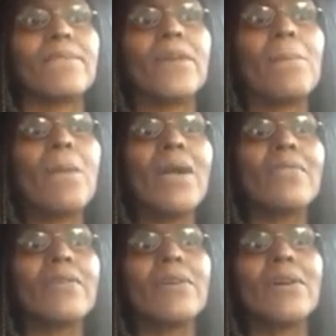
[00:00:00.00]
Your
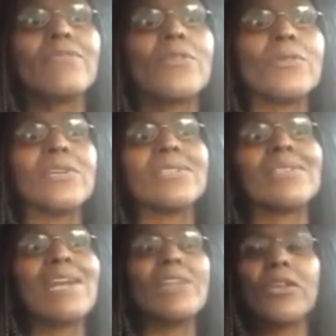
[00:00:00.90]
mother, of course,
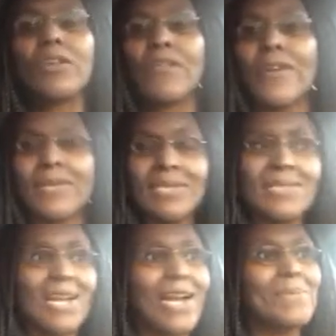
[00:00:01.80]
I know you've heard this
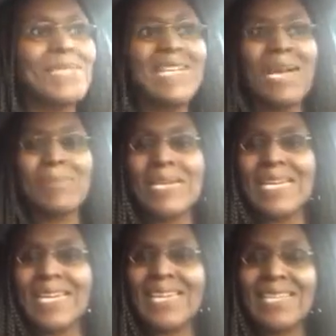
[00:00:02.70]
time and time
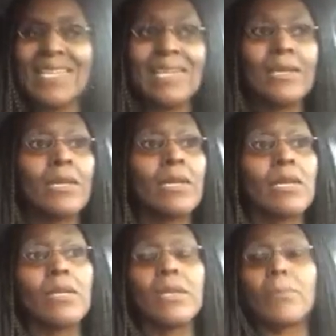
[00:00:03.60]

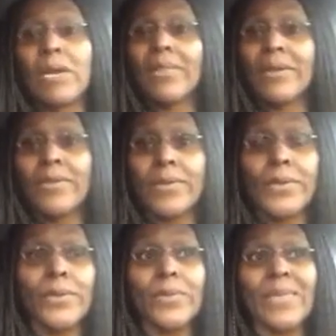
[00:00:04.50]
again. Your mother
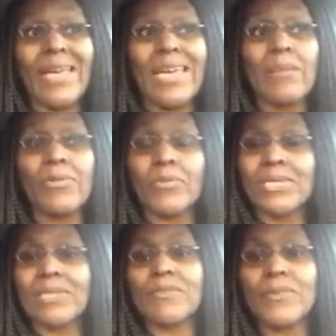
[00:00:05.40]
knew that April
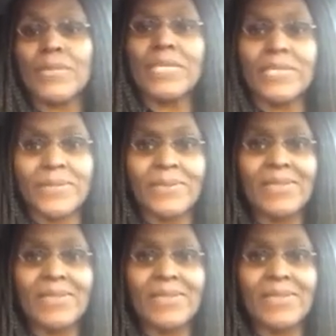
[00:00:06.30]
wasn't for you.